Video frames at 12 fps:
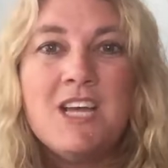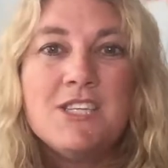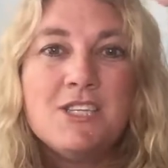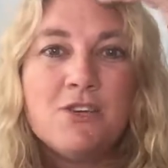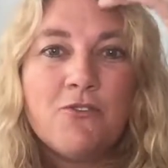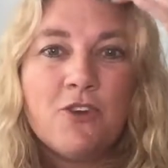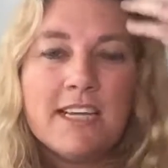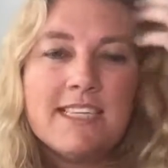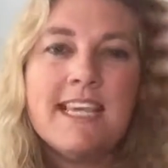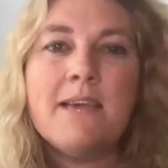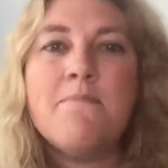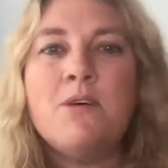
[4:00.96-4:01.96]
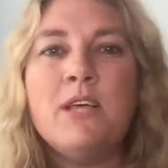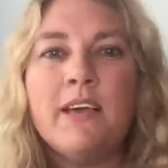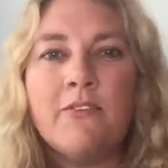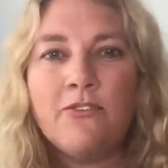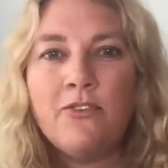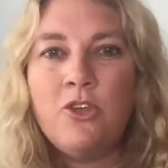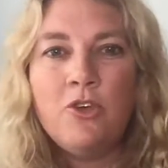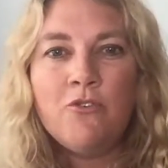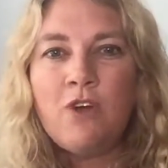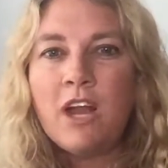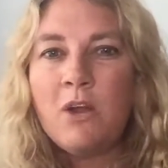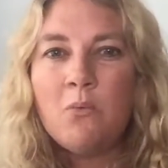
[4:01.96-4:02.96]
So for example, if
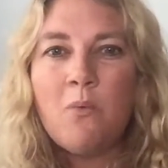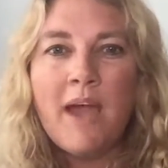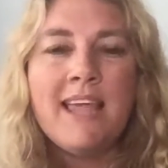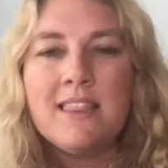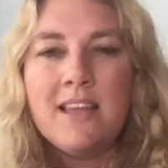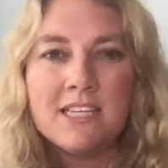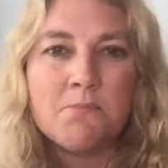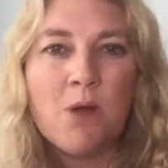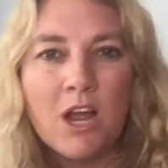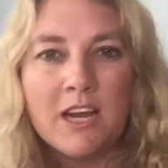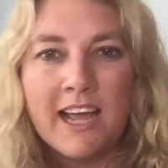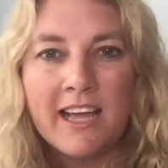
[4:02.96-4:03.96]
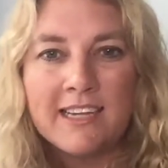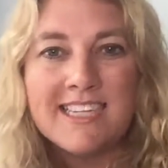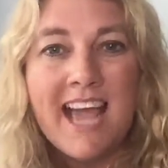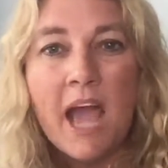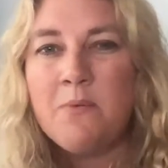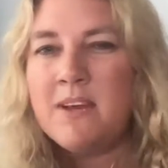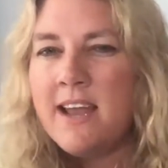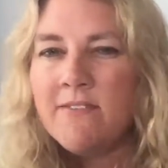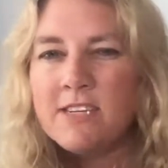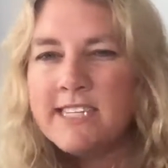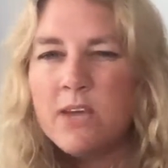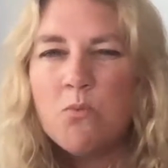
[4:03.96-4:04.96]
you've got a weight loss product, I would
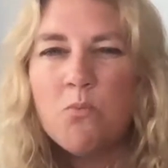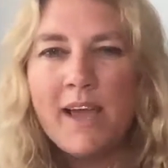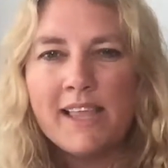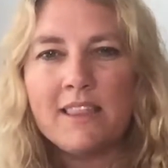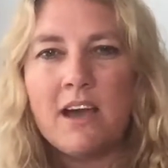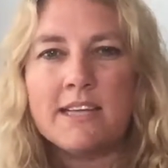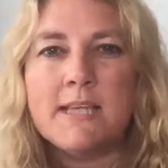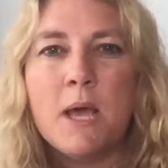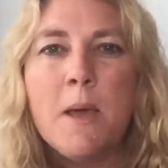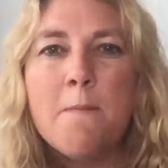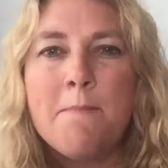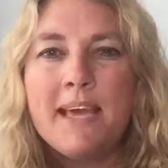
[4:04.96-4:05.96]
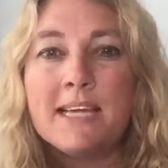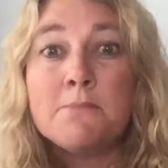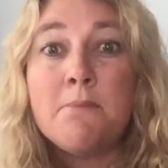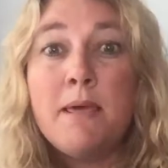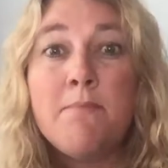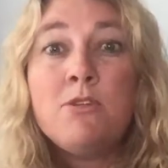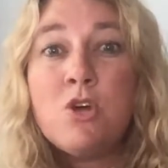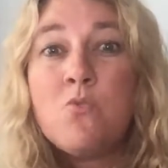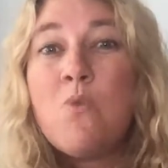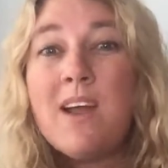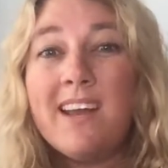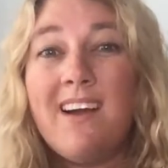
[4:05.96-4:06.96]
never say weight loss because people
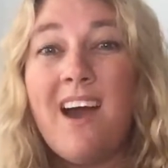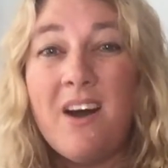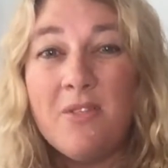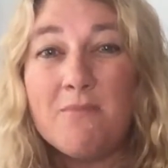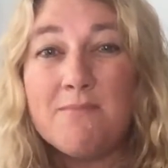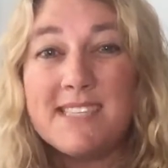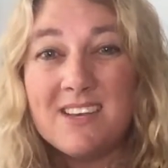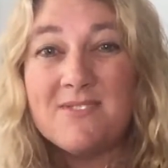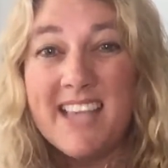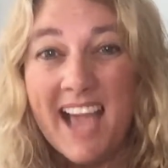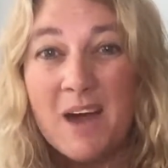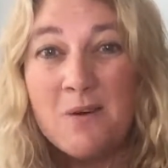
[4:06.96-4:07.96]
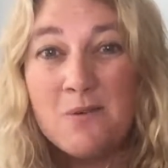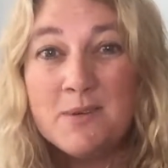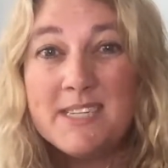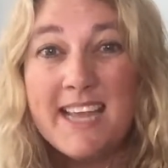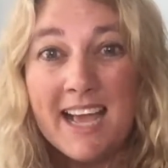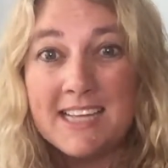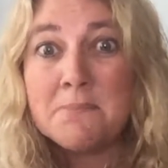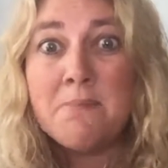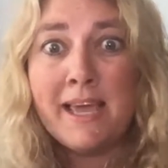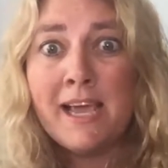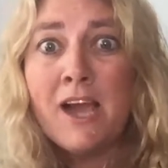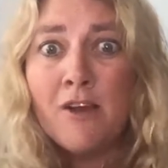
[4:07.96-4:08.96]
don't want to call themselves out as
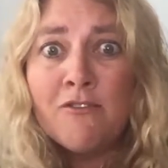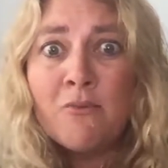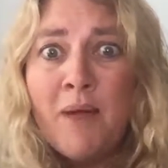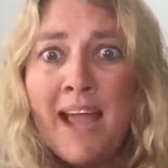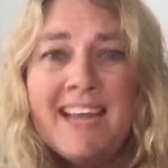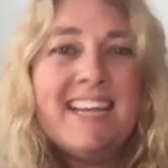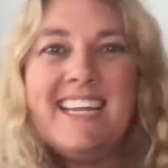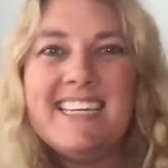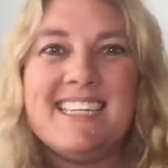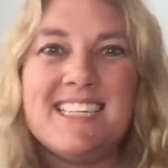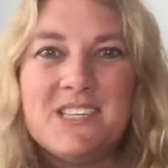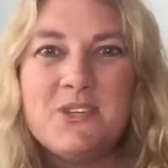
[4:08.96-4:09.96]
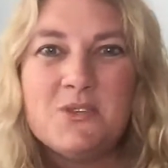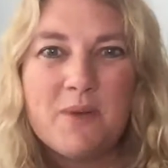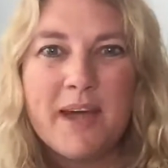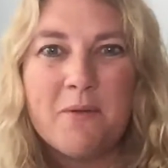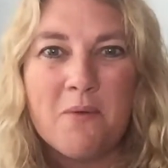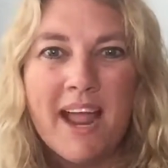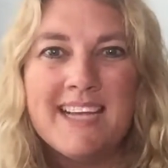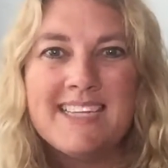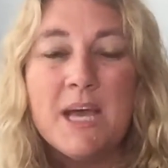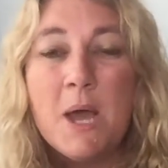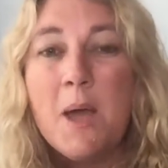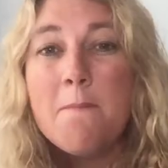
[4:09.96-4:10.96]
being overweight and needing to lose weight, right?
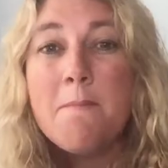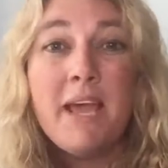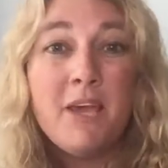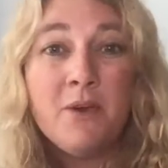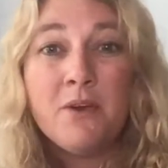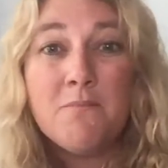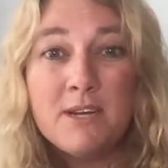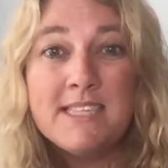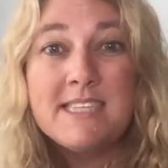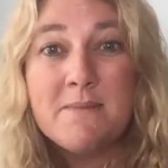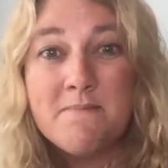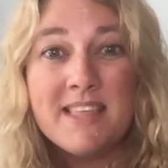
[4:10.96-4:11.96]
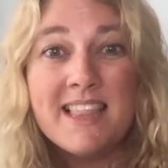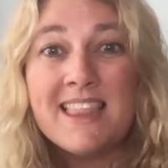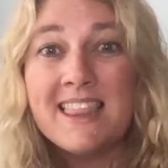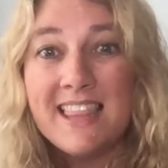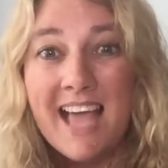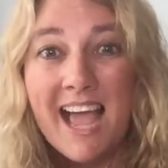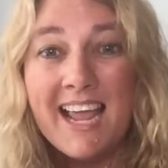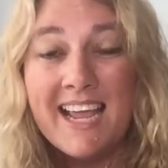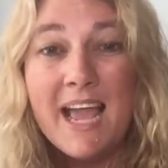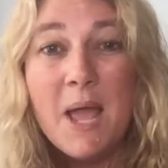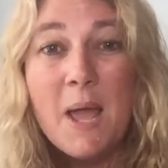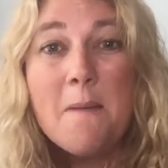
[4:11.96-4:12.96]
But you can put something like,
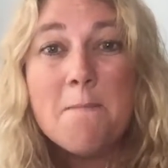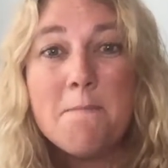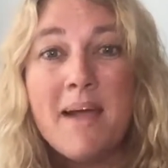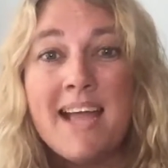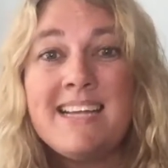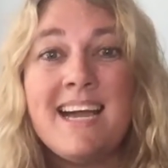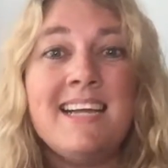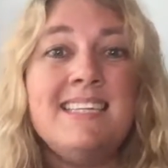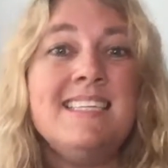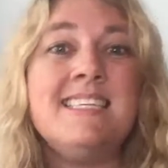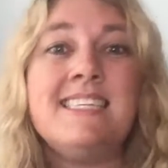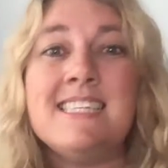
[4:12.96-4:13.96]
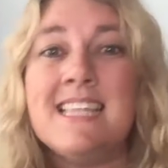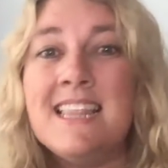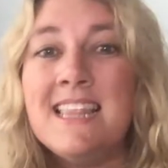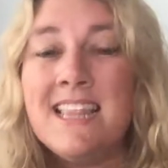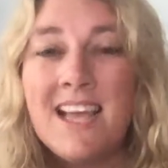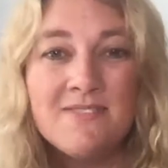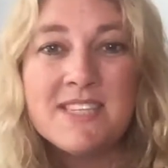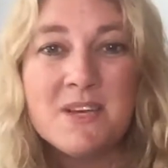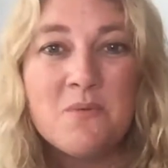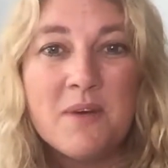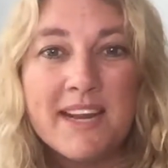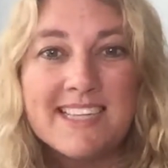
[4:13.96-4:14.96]
my dog just loves
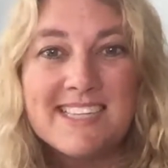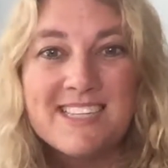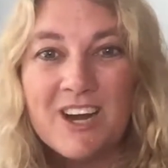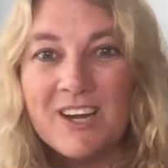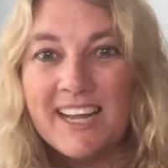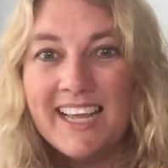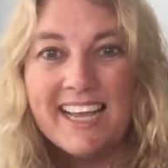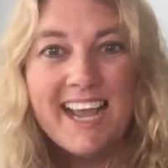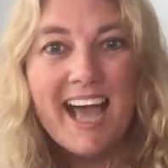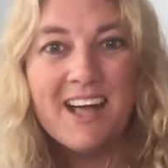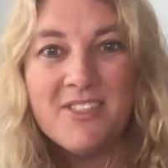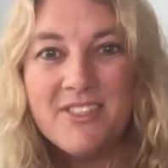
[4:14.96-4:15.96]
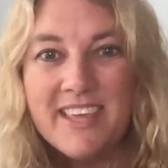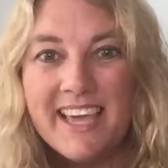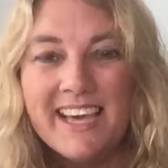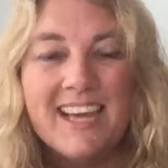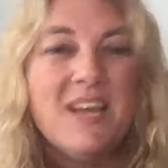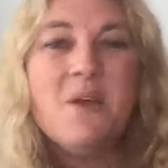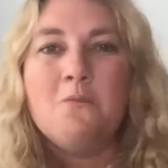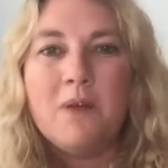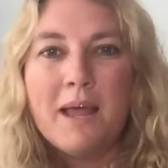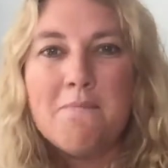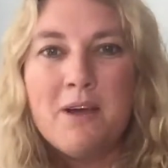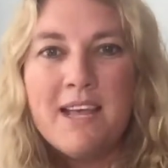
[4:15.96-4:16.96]
it when I start eating healthy. When
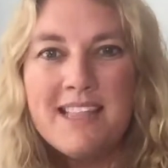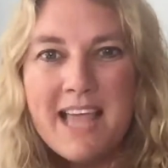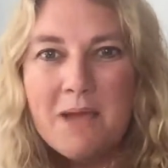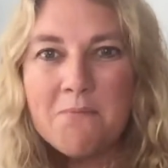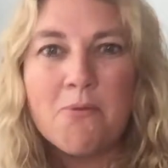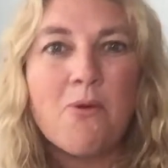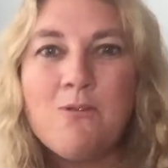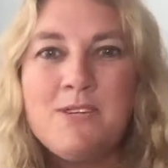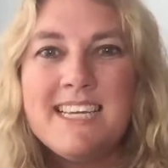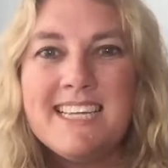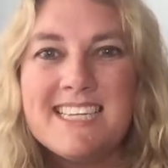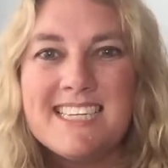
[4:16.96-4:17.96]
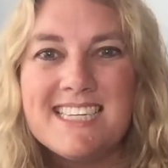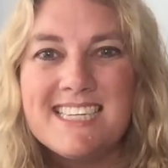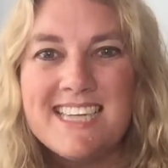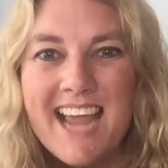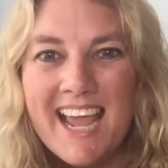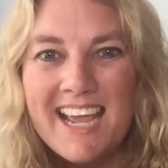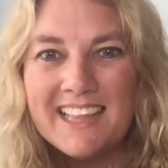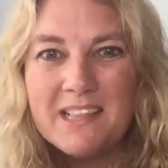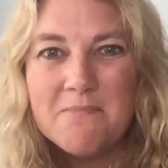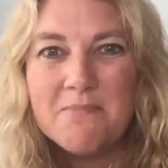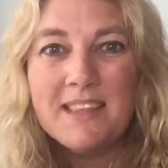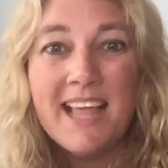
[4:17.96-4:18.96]
I put that protein shake in the
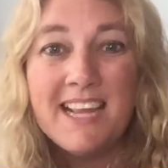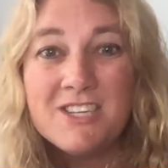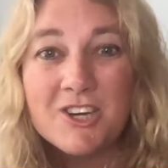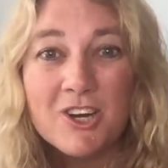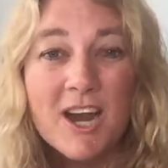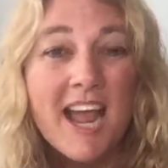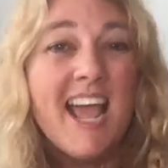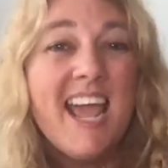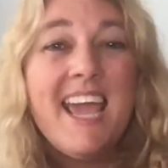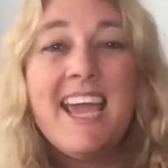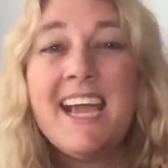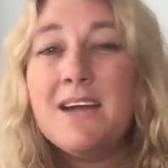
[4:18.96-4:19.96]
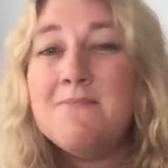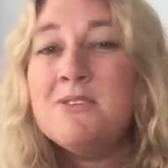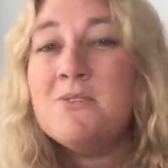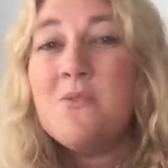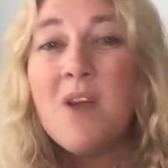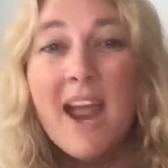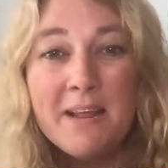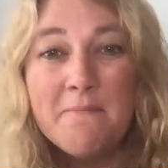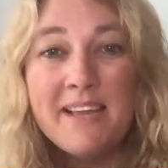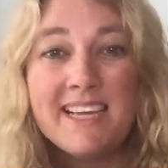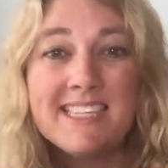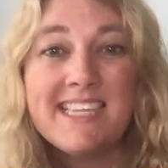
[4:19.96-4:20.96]
blender, he comes running
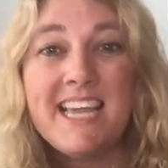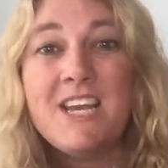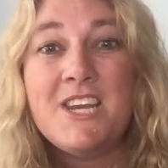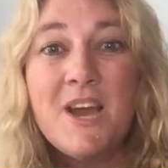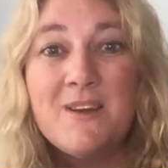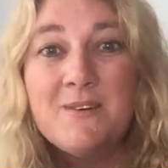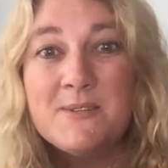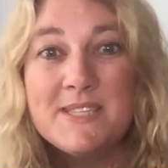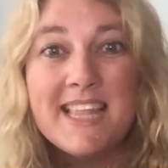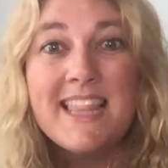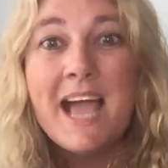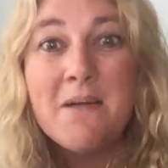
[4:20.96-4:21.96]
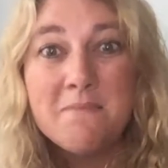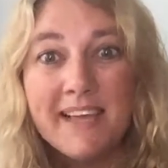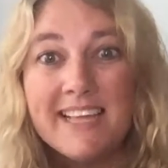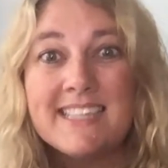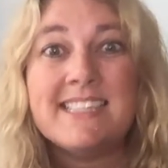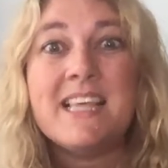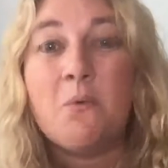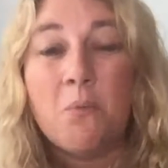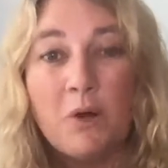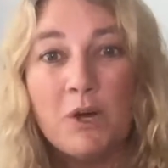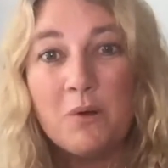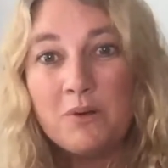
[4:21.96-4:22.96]
because he knows that that means that
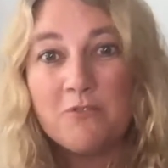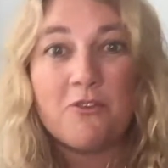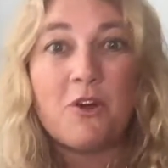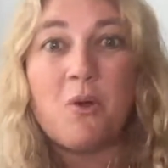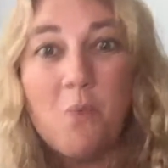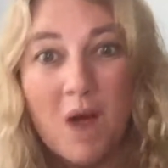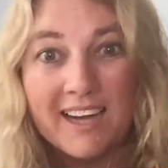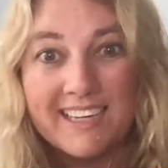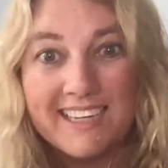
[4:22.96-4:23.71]
we're going for a walk.